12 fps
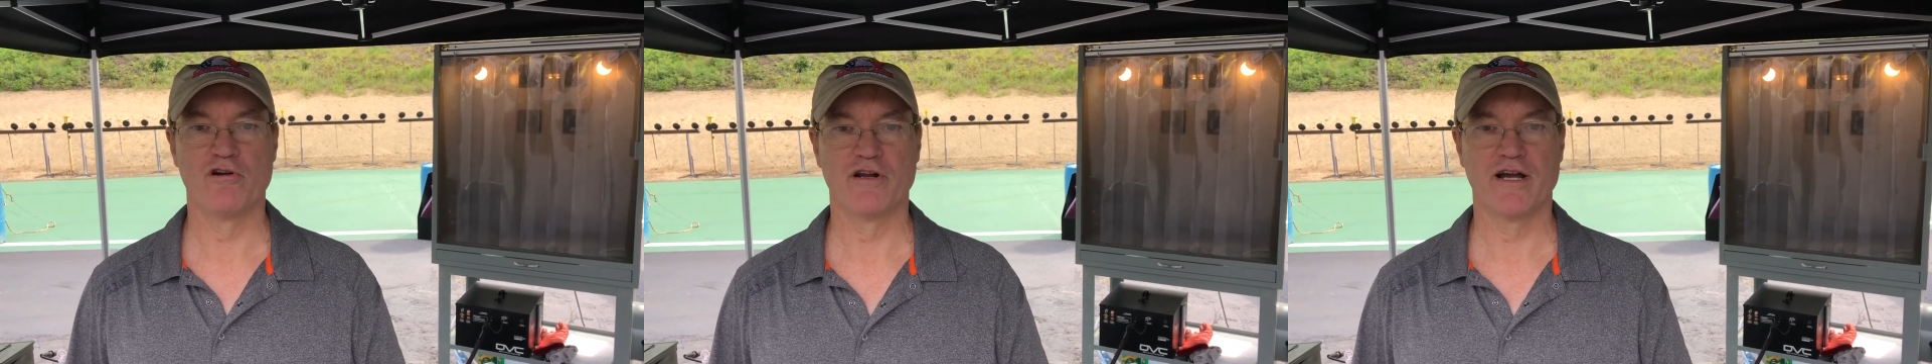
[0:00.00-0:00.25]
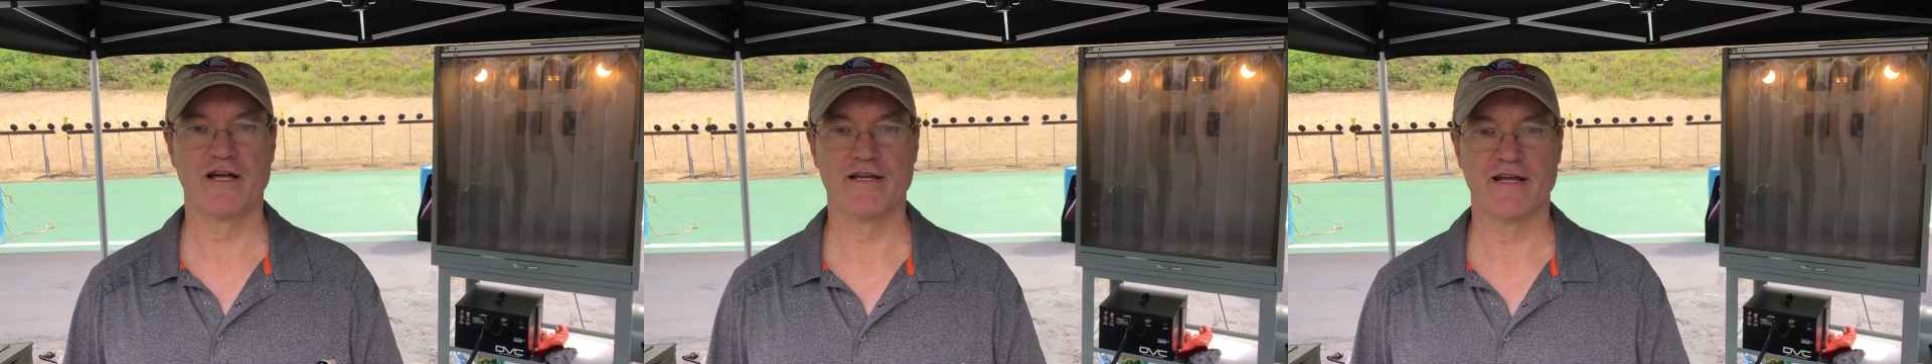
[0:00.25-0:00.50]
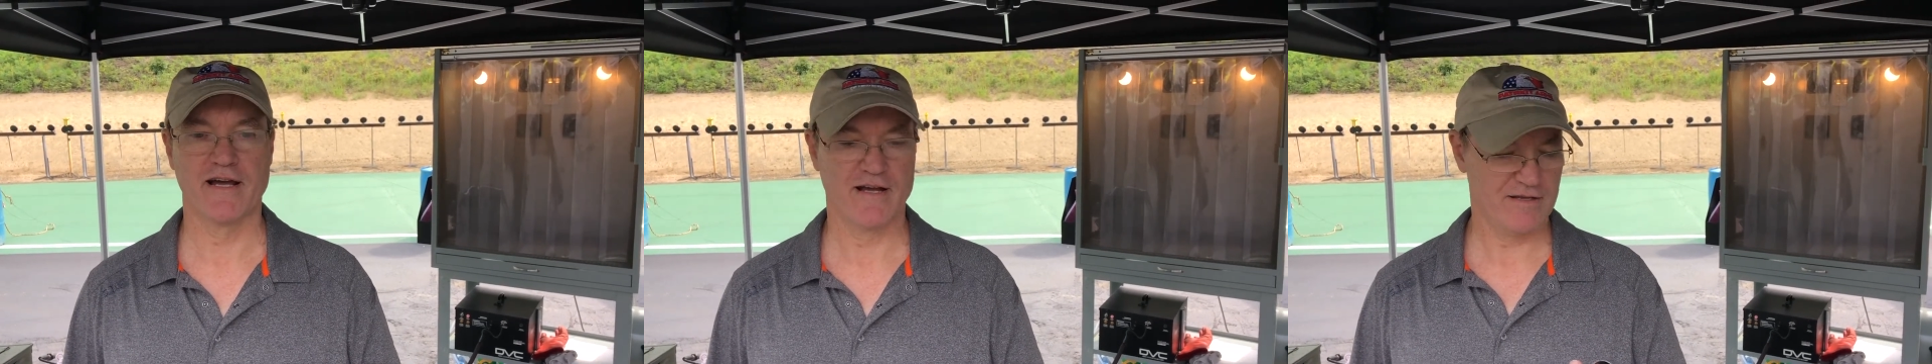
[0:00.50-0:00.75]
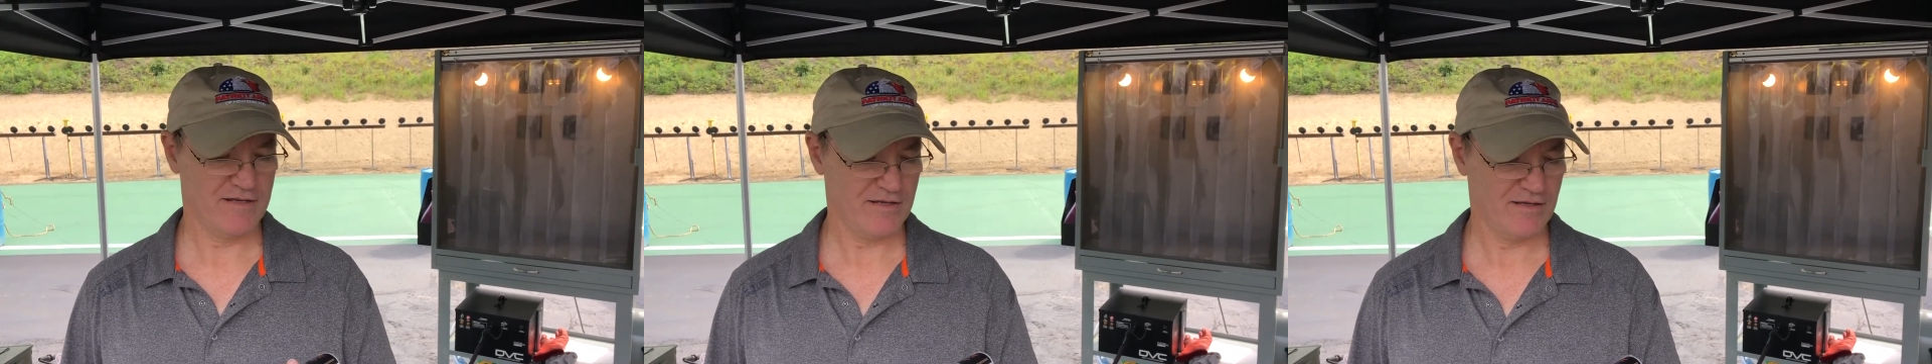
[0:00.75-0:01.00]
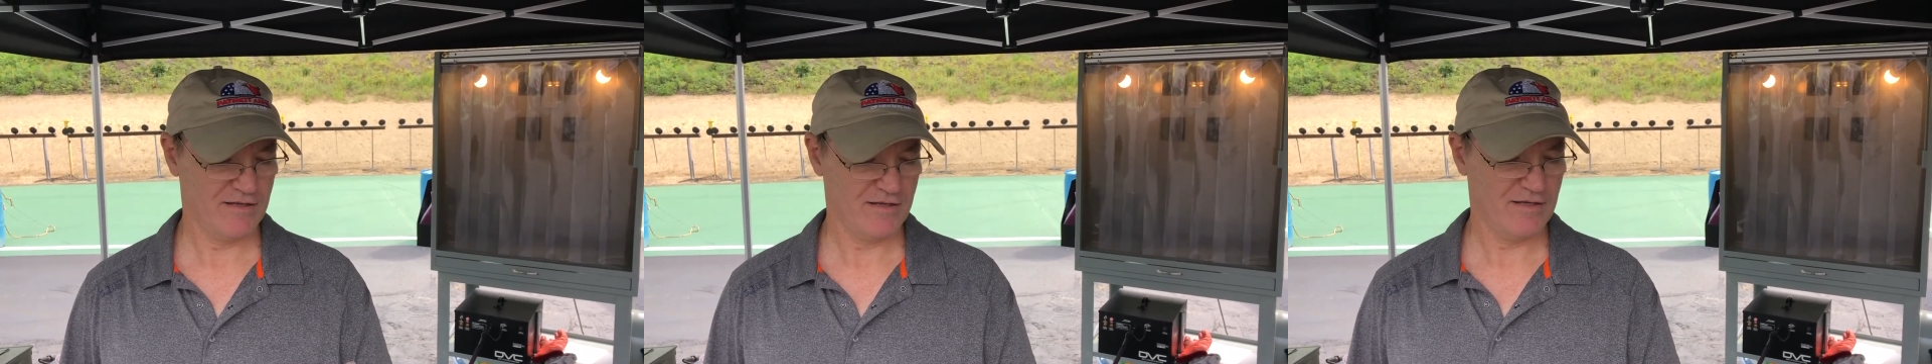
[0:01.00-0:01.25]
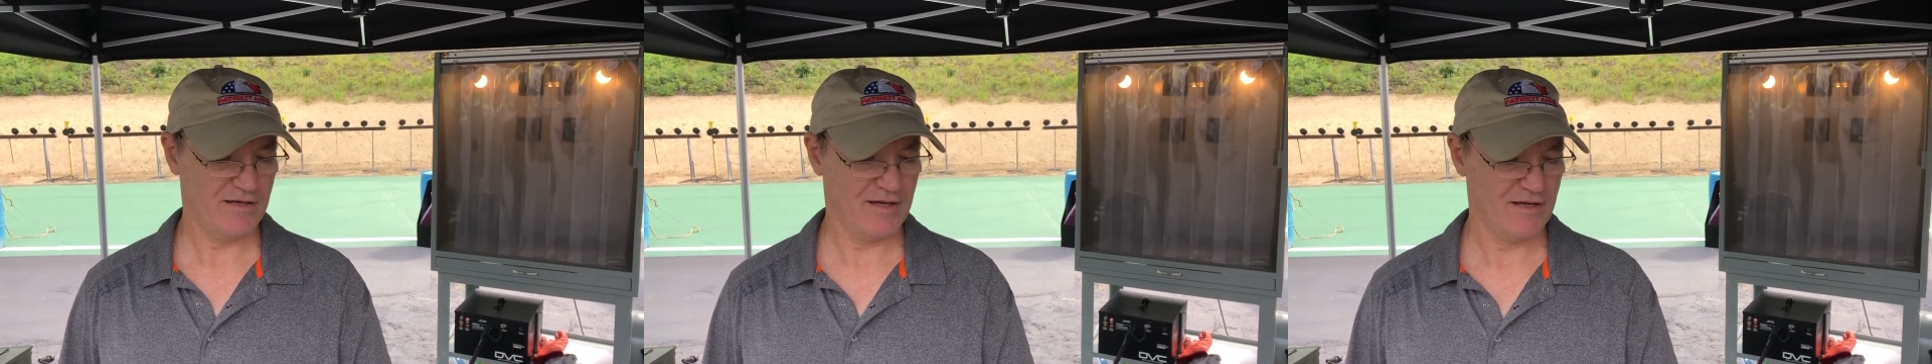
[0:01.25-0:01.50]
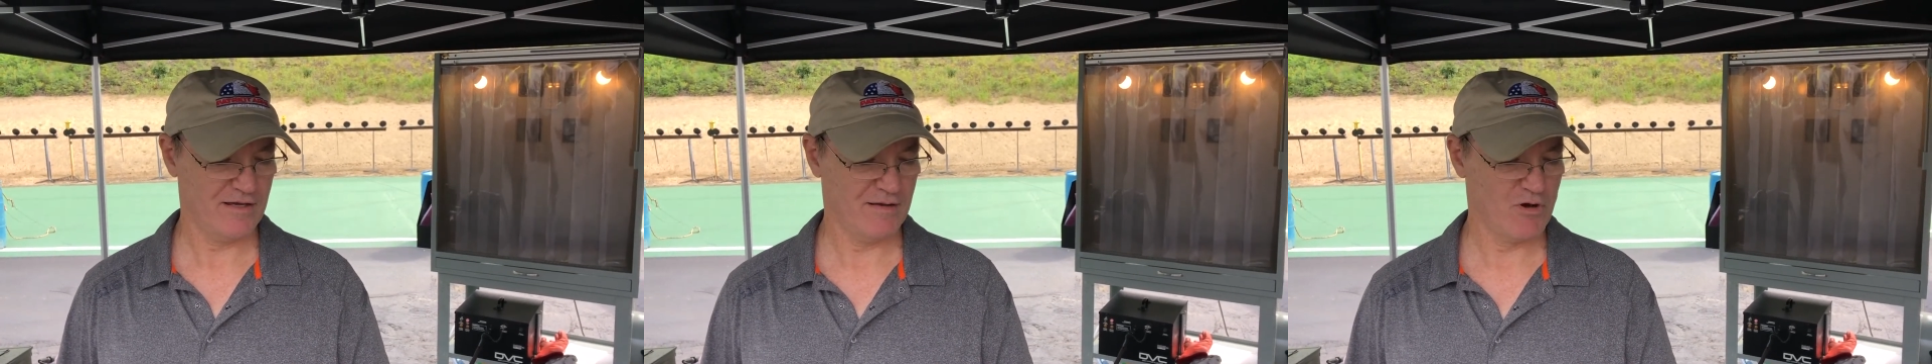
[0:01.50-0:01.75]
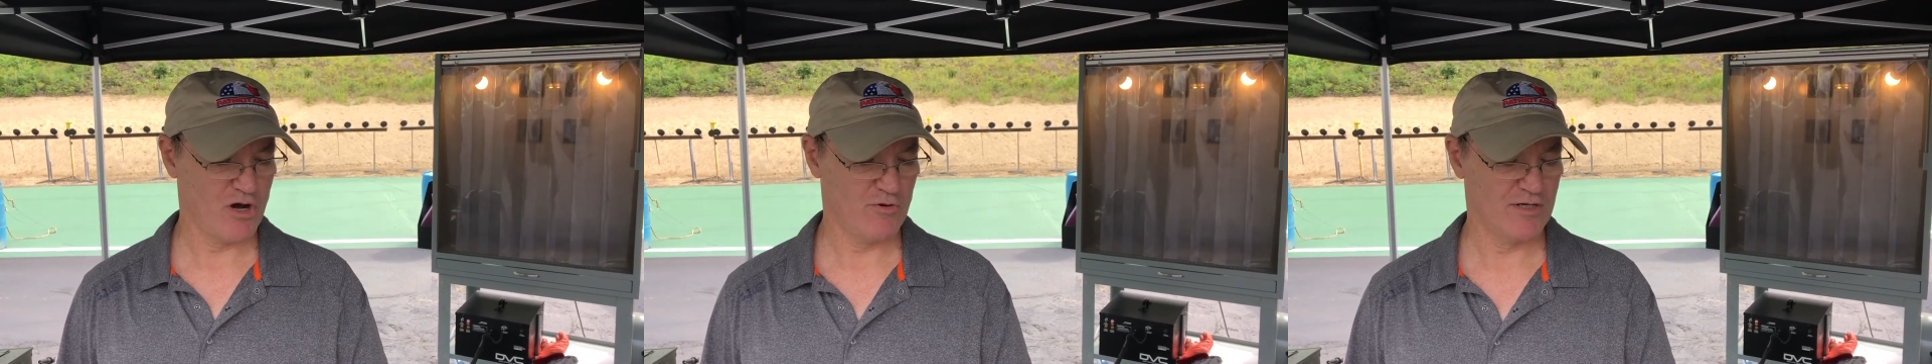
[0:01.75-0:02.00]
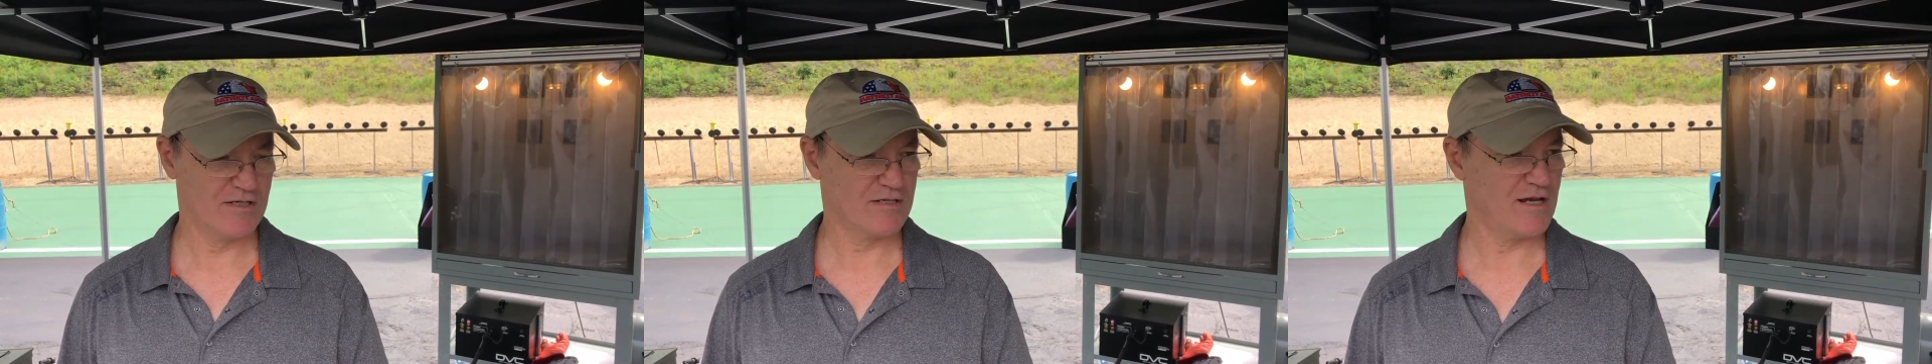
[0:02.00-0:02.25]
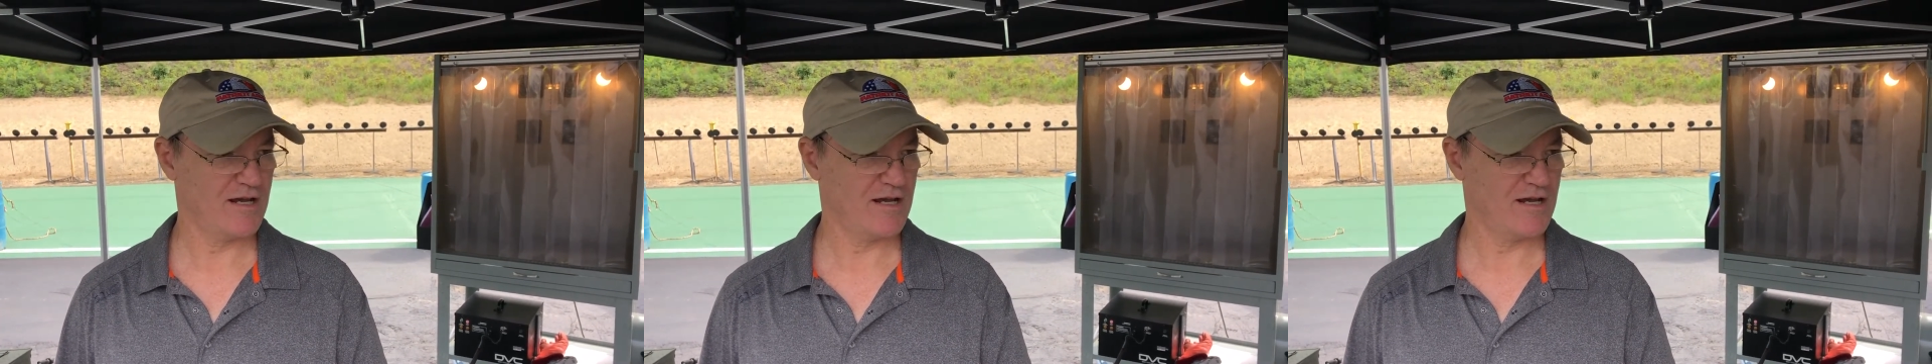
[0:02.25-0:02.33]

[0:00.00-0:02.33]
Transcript: and I'm always